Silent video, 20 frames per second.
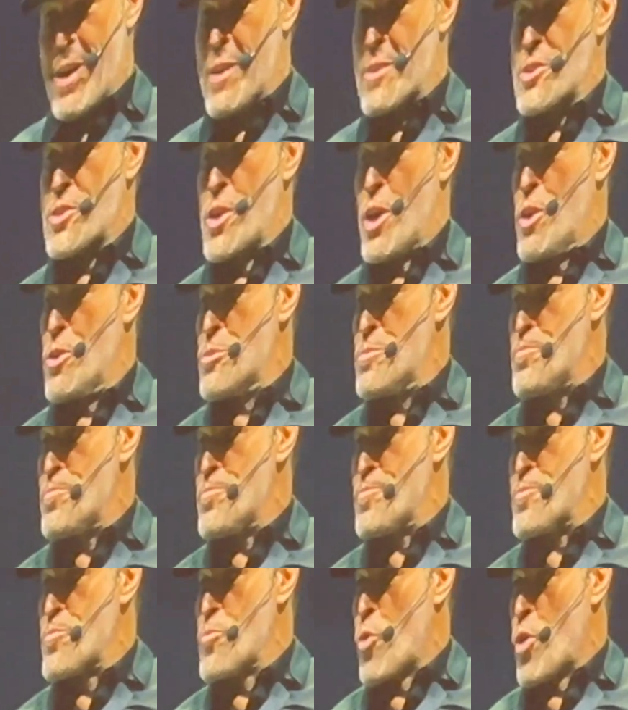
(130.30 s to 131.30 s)
So
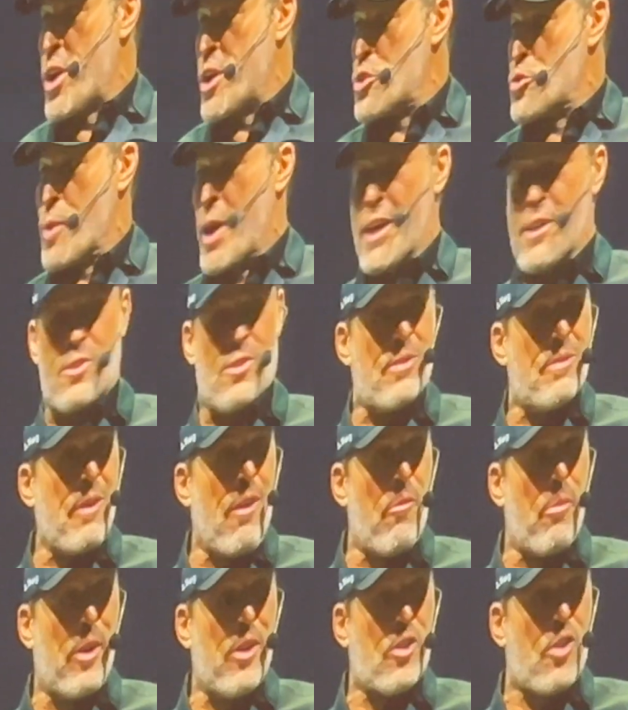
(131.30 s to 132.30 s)
mortgage rates,
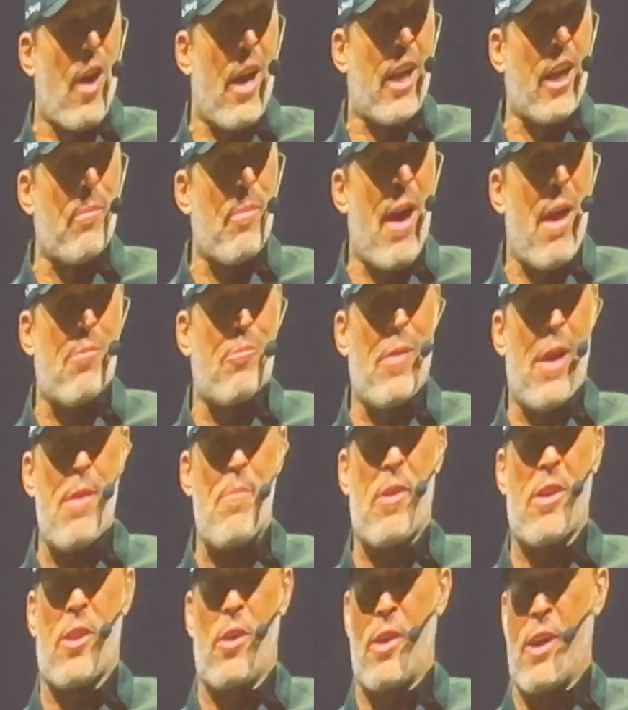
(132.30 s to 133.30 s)
everybody's talking about
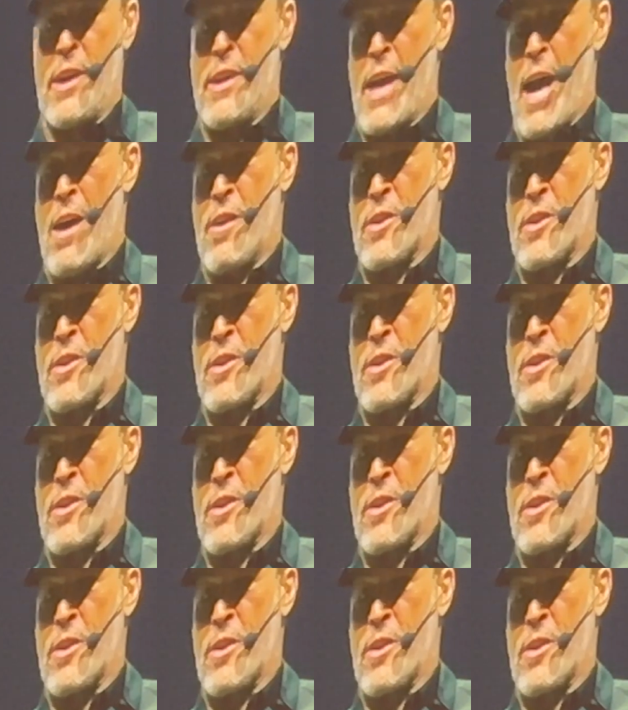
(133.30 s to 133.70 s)
maybe they'll get down to